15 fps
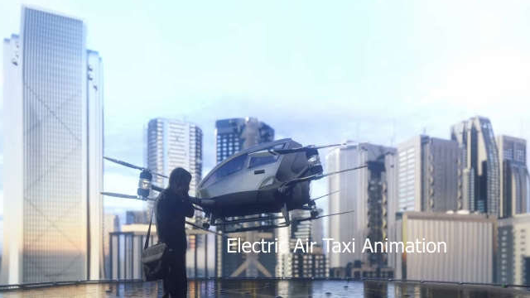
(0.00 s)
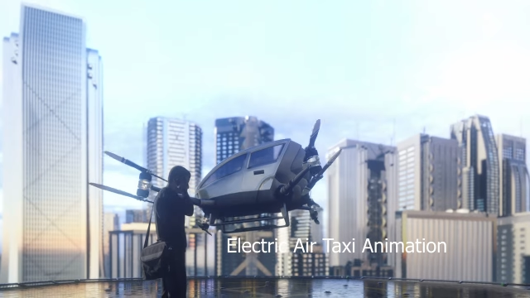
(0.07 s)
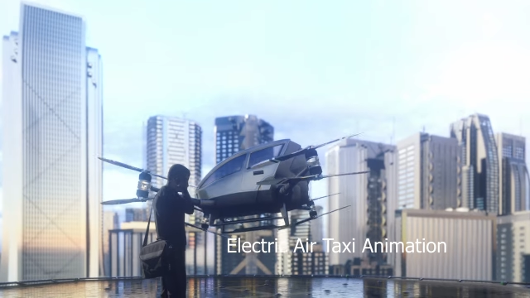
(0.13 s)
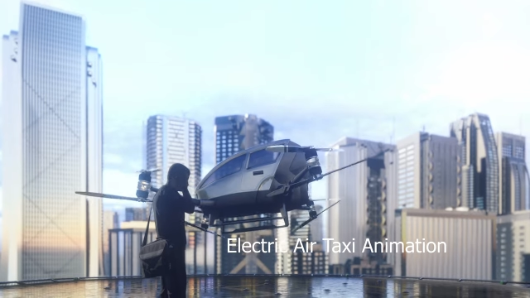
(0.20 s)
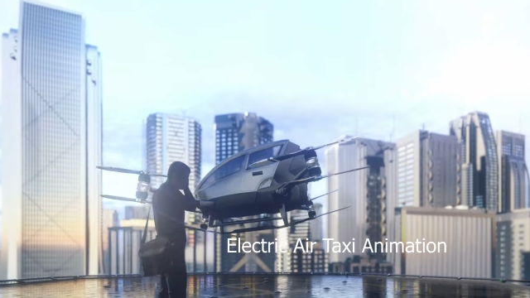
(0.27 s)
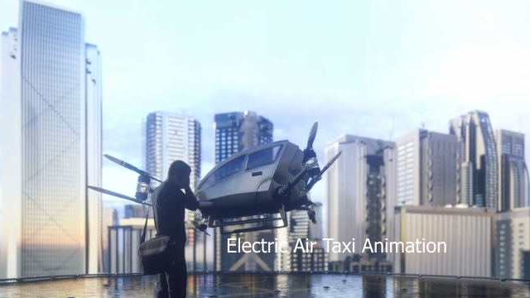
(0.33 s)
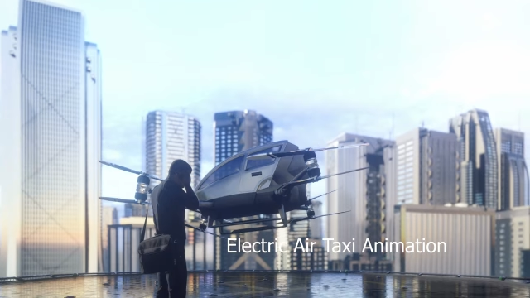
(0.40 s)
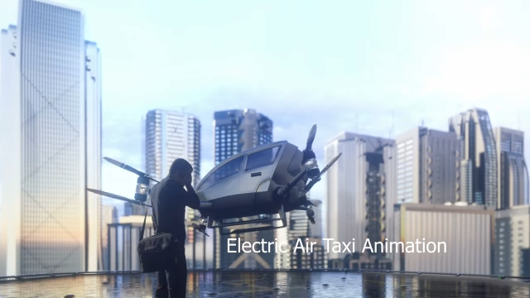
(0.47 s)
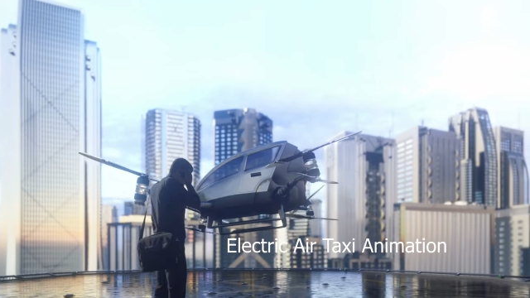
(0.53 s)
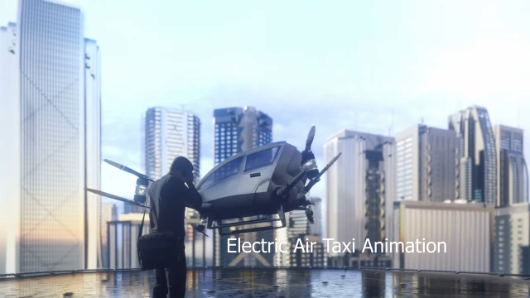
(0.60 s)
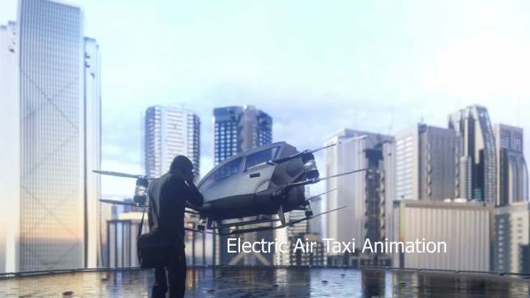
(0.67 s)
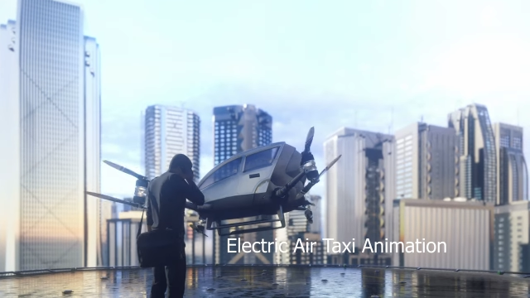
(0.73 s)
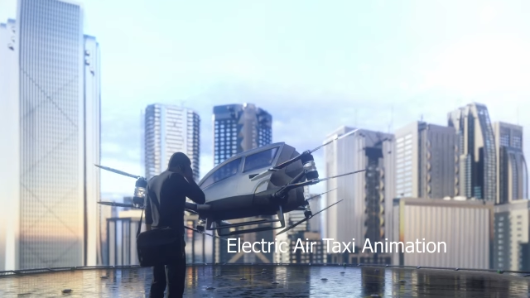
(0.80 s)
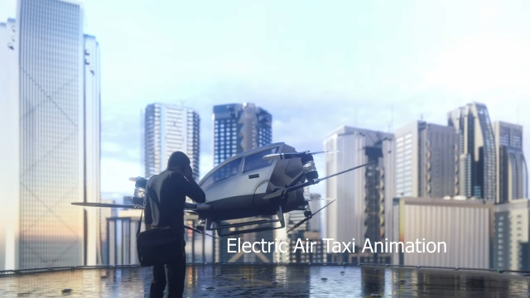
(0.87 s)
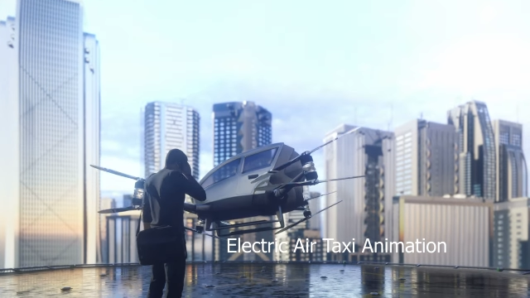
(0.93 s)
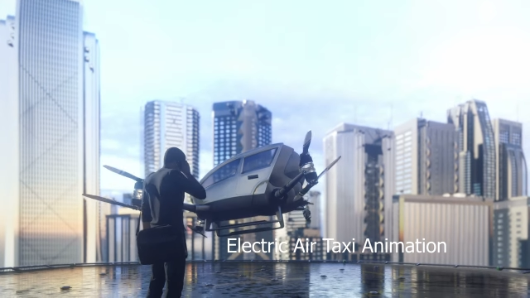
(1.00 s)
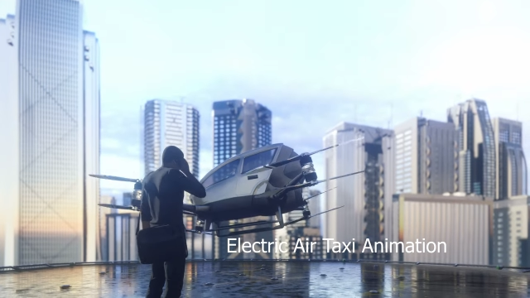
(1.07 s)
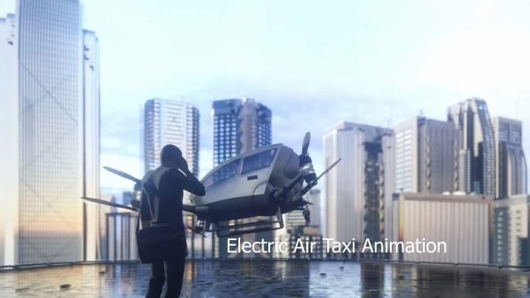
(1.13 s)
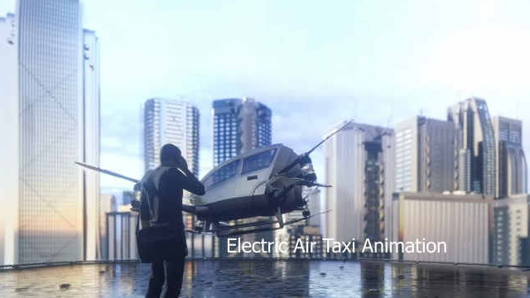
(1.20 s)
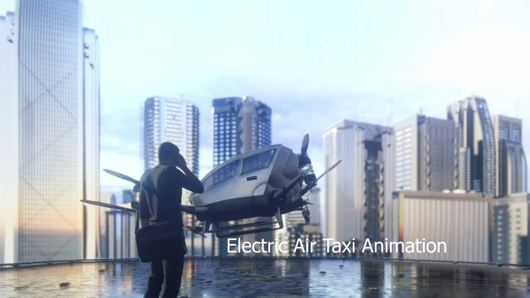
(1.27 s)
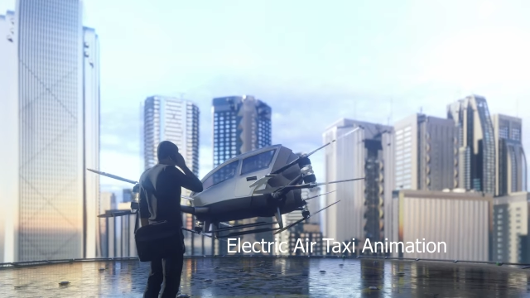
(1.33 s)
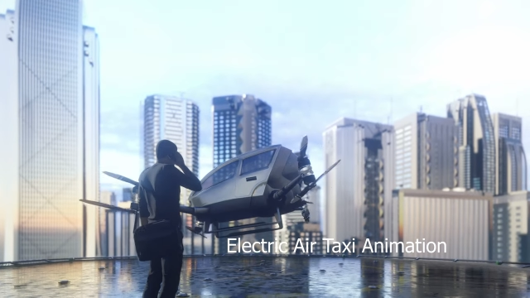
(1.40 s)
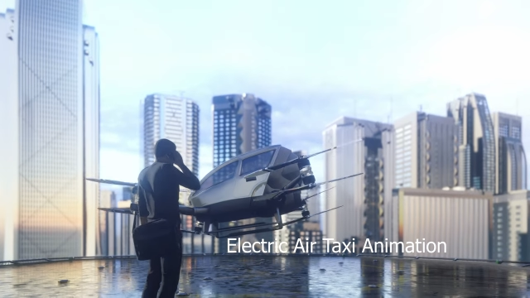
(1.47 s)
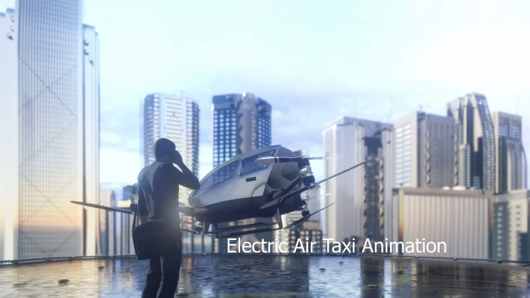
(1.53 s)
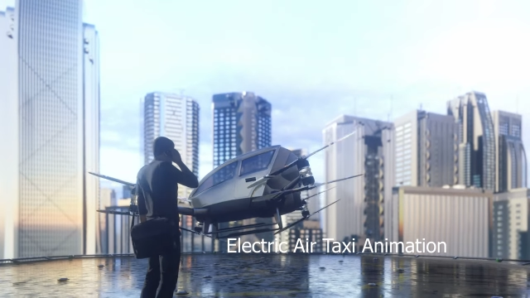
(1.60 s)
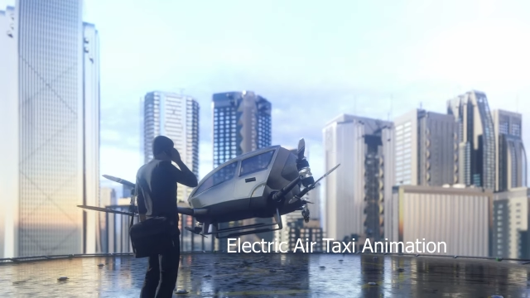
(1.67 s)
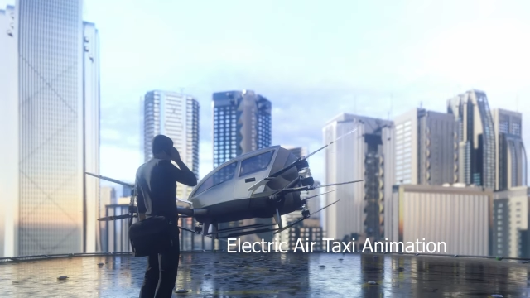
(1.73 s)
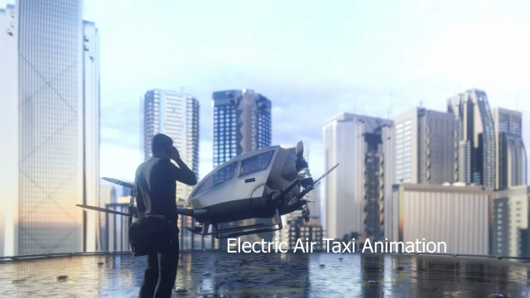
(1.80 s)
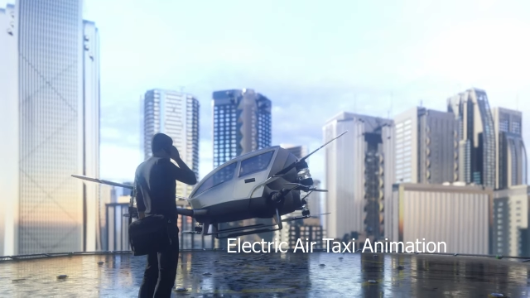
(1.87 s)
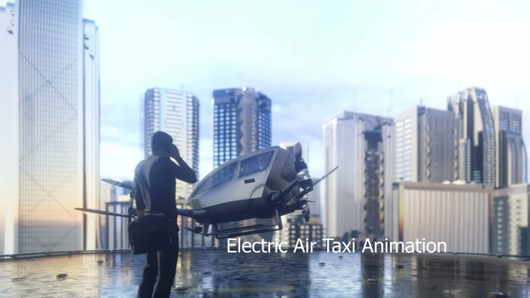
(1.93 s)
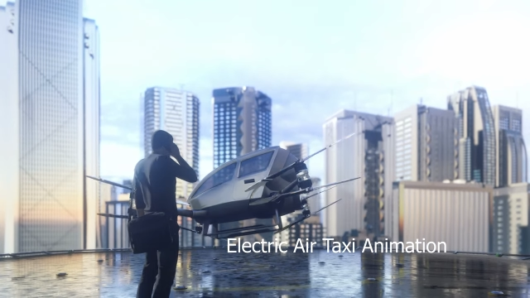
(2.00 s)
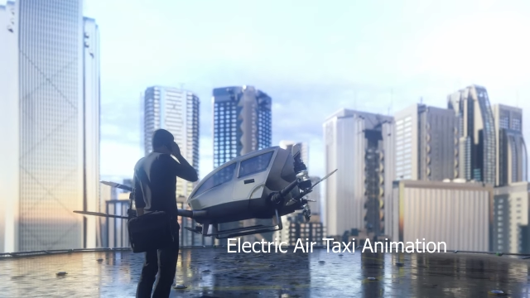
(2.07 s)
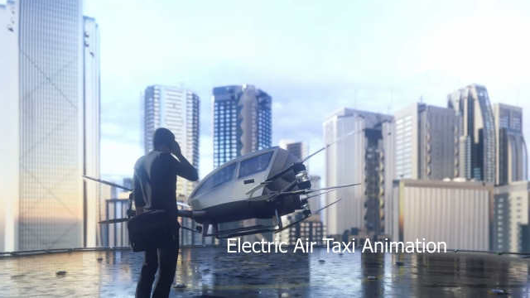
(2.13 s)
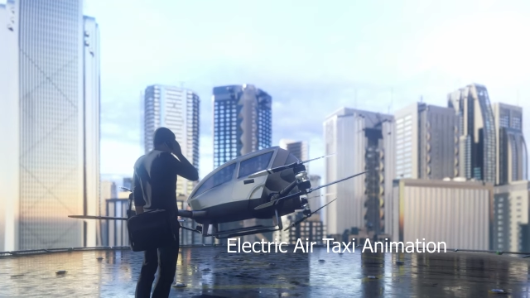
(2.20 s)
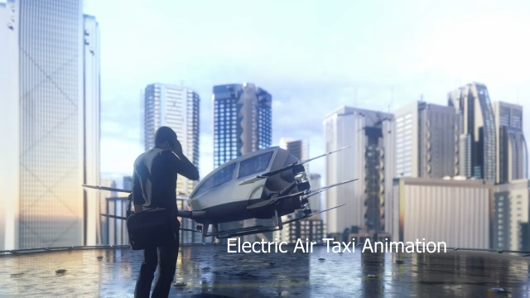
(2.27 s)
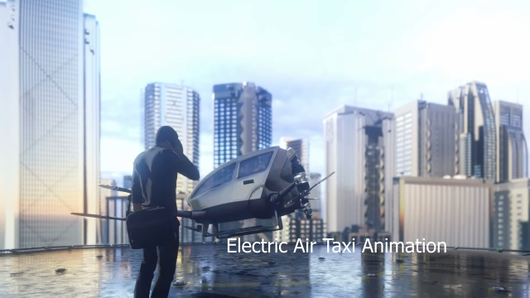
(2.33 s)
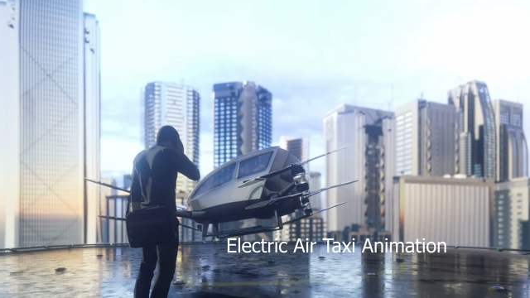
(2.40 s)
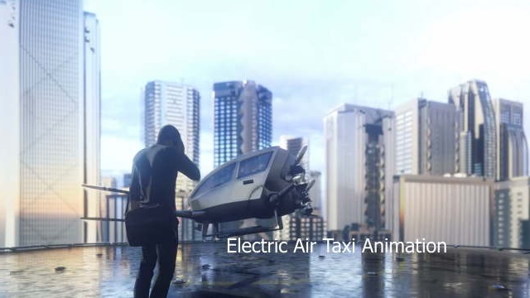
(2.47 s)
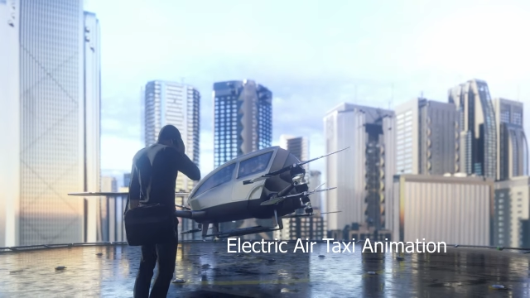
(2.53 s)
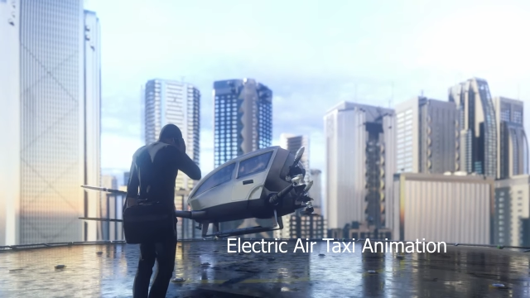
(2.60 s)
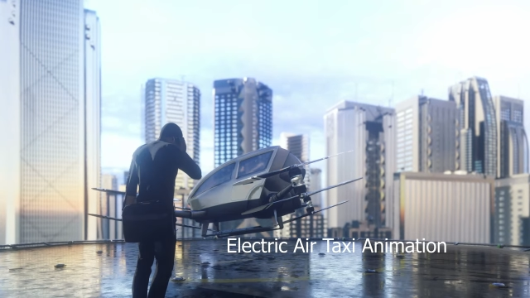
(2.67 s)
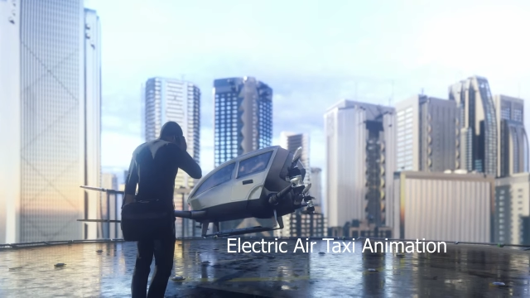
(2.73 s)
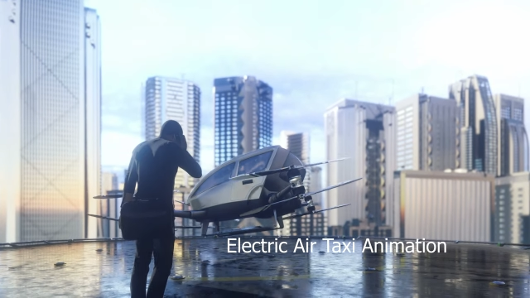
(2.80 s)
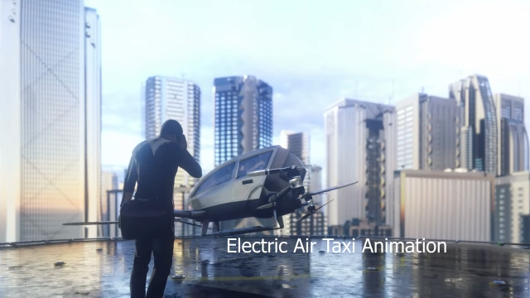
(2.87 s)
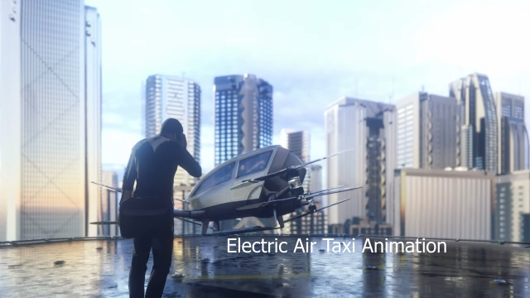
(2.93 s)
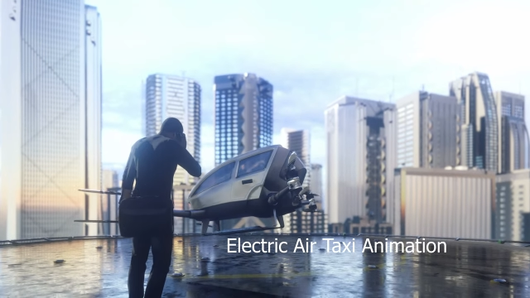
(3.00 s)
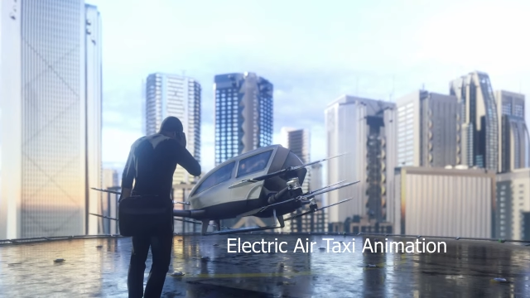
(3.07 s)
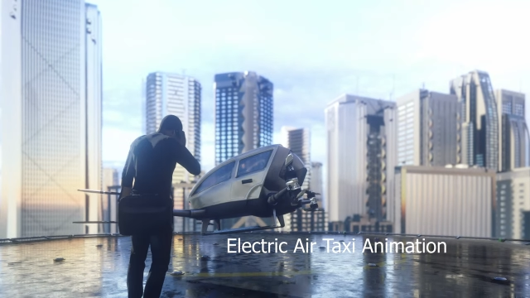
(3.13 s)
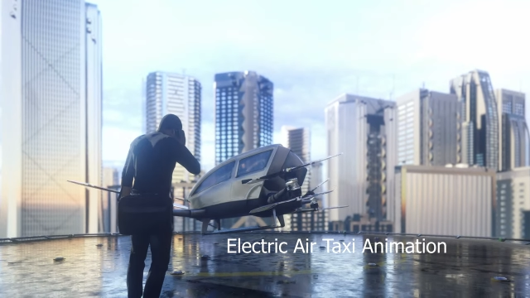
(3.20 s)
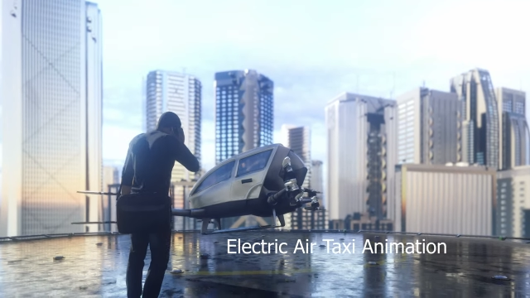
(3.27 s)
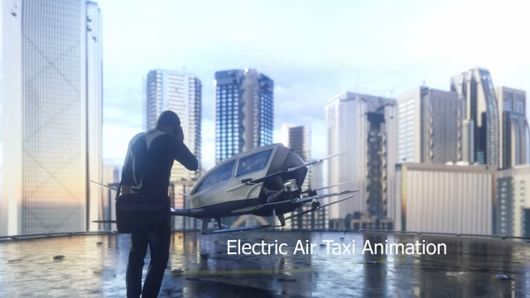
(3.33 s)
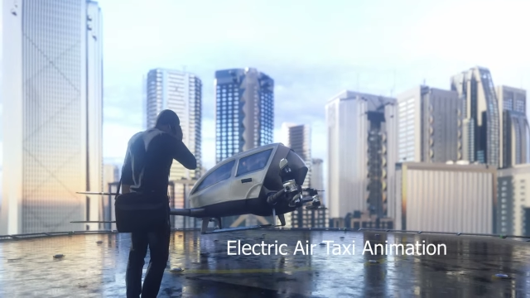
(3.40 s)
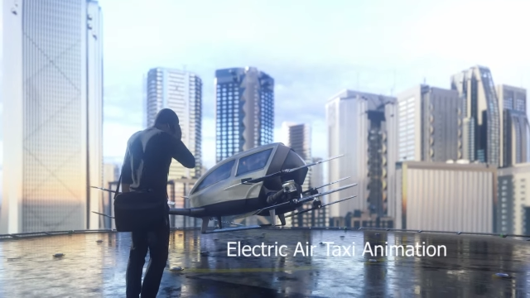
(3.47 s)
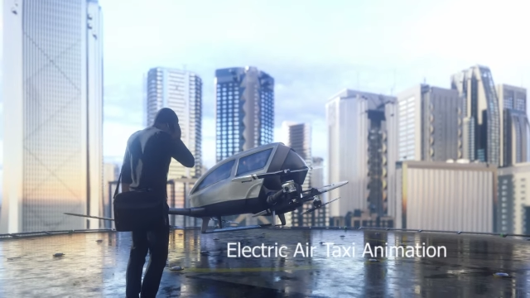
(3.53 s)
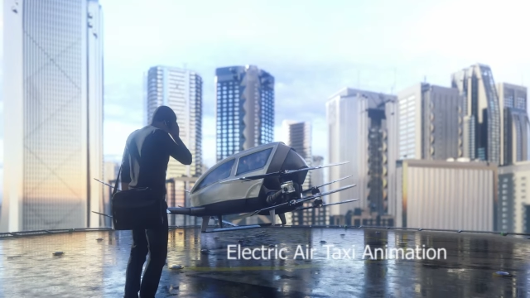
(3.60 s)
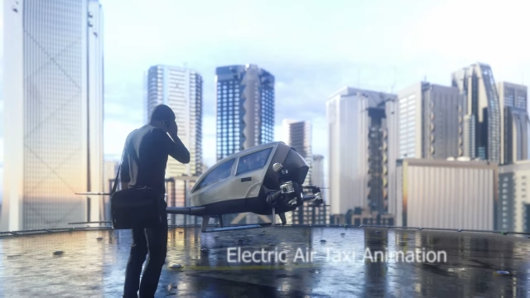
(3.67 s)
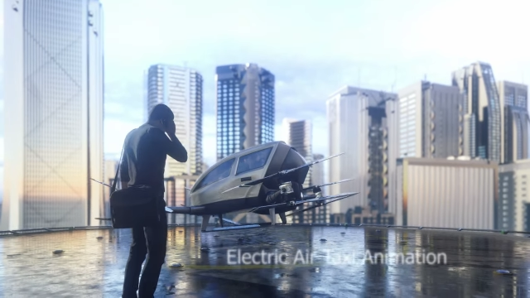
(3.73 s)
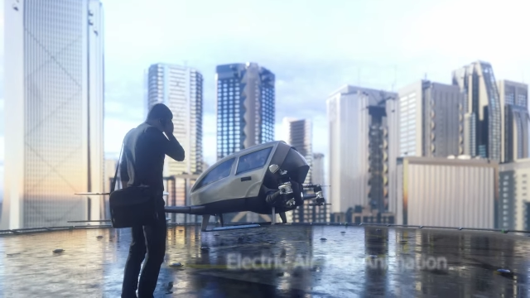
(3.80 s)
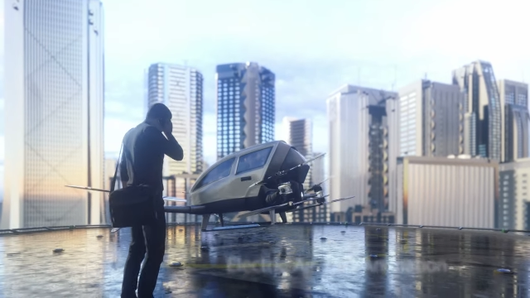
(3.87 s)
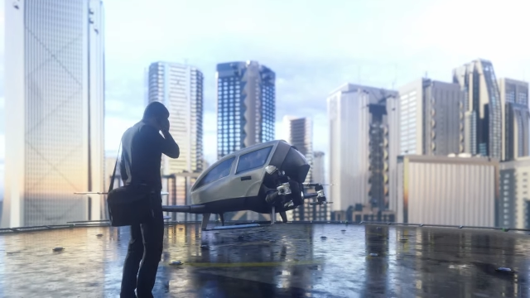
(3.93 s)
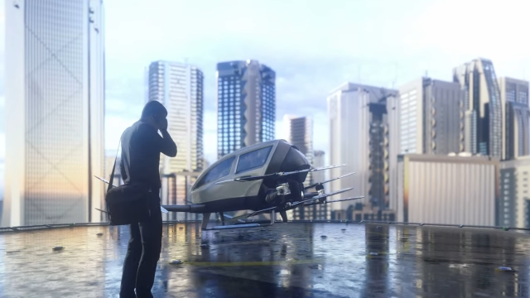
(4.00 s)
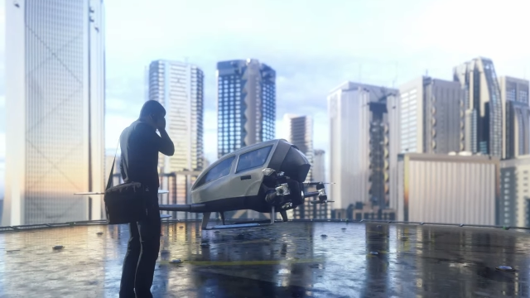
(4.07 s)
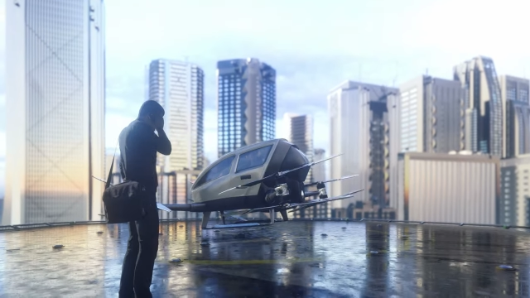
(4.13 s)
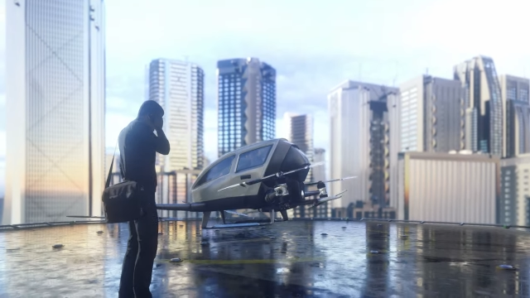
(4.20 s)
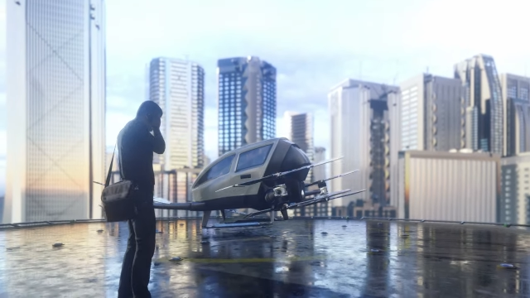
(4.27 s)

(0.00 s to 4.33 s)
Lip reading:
No face is visible, so there are no lips to read.